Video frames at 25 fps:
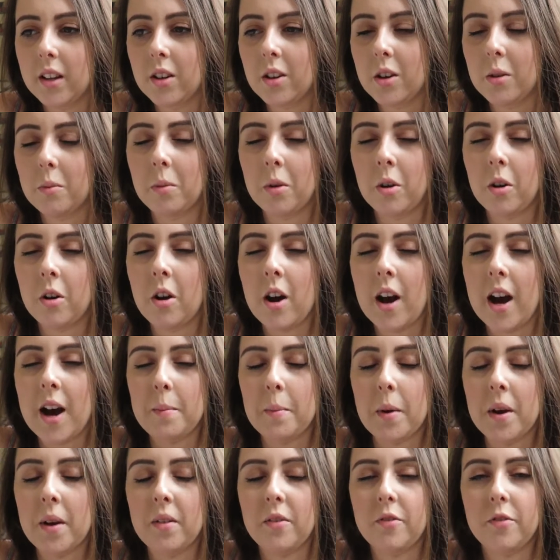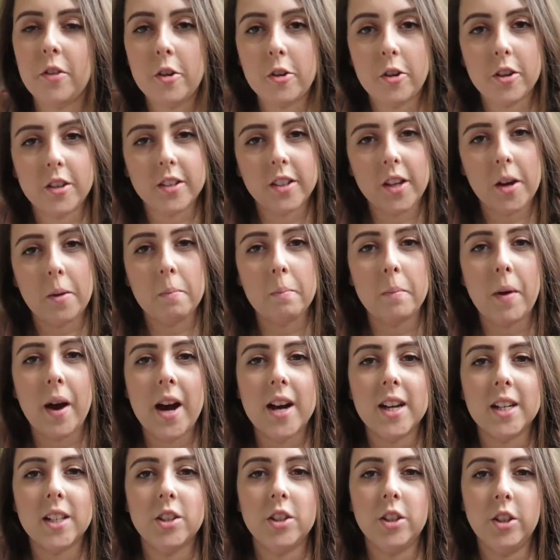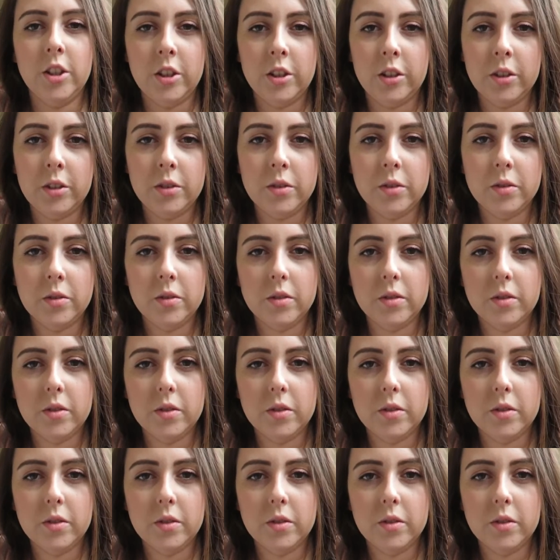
no I'm not, and my focus come back to